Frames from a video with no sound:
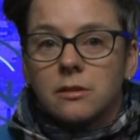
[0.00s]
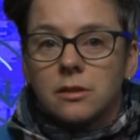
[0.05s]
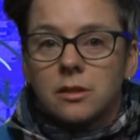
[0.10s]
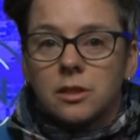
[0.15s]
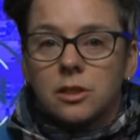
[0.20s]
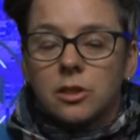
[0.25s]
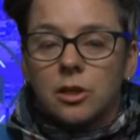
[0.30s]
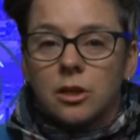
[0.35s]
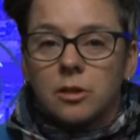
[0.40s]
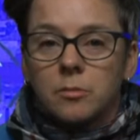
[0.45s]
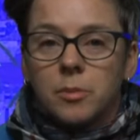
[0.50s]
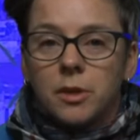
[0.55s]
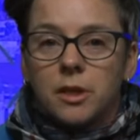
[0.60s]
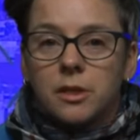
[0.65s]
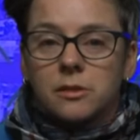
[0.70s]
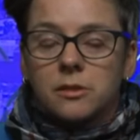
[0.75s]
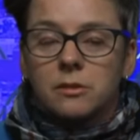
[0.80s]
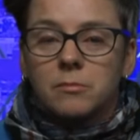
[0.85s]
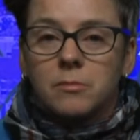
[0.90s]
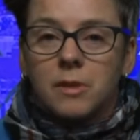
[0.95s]
that a young
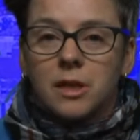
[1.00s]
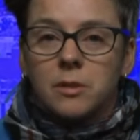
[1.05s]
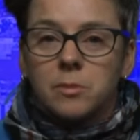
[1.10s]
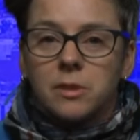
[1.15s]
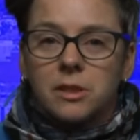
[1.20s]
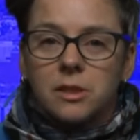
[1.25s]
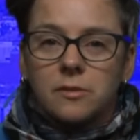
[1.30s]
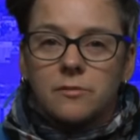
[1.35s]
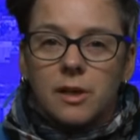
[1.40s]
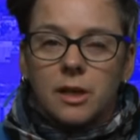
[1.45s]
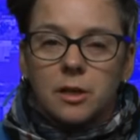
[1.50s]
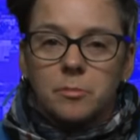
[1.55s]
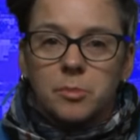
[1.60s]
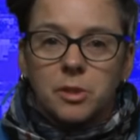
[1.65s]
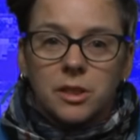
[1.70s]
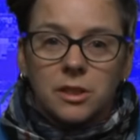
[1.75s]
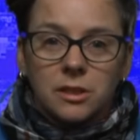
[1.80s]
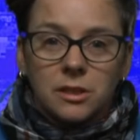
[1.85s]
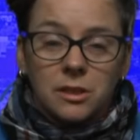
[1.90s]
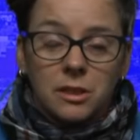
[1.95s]
person may be
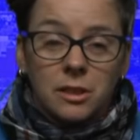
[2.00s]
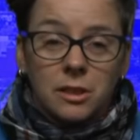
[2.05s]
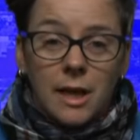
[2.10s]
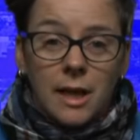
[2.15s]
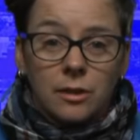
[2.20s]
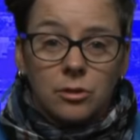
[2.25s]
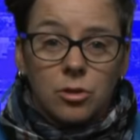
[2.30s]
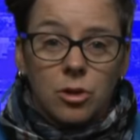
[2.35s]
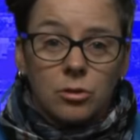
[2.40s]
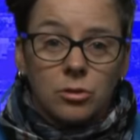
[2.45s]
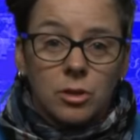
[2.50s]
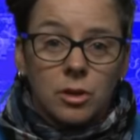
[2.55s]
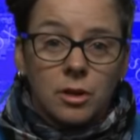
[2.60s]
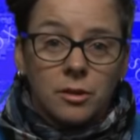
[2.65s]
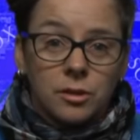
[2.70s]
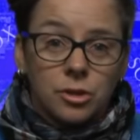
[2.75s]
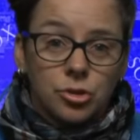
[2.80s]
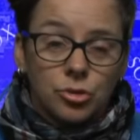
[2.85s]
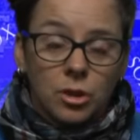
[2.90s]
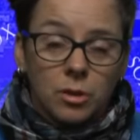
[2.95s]
developing an alcohol or
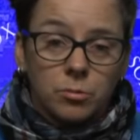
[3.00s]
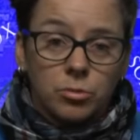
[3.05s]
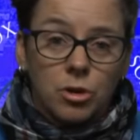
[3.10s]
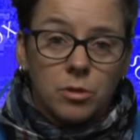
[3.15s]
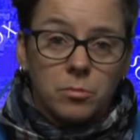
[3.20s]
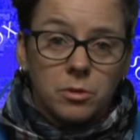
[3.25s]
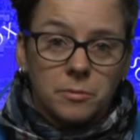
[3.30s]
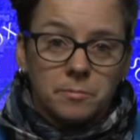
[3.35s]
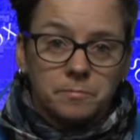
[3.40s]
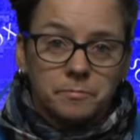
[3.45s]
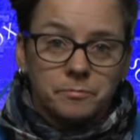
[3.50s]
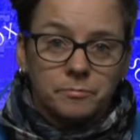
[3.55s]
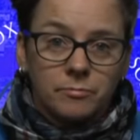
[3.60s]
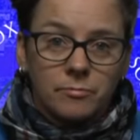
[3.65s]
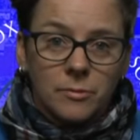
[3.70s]
other drug problem.